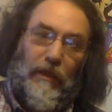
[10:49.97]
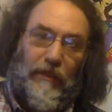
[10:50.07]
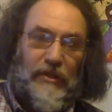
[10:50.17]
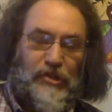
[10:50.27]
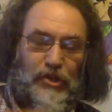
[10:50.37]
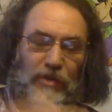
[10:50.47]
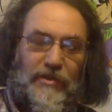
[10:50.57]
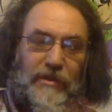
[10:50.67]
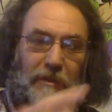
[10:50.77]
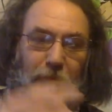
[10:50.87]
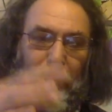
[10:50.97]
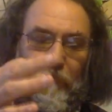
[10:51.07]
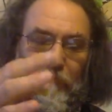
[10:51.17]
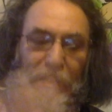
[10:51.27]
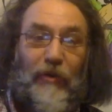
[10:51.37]
than just the
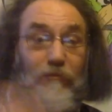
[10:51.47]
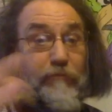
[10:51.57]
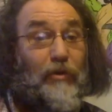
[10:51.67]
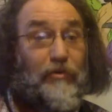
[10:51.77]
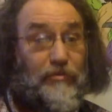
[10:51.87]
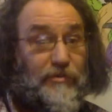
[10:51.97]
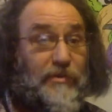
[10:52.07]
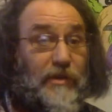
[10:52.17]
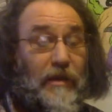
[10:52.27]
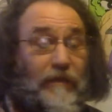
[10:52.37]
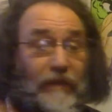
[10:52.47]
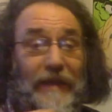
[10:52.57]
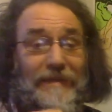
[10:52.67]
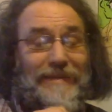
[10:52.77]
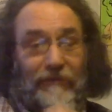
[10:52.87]
bare bones that
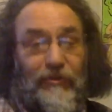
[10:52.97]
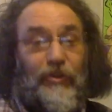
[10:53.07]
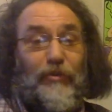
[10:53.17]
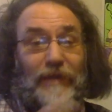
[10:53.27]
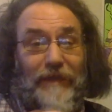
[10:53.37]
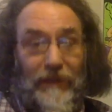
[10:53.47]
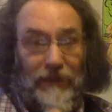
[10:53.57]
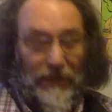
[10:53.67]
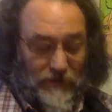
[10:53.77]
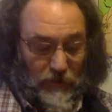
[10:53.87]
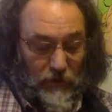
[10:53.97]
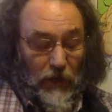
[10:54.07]
I'd given you in the lesson.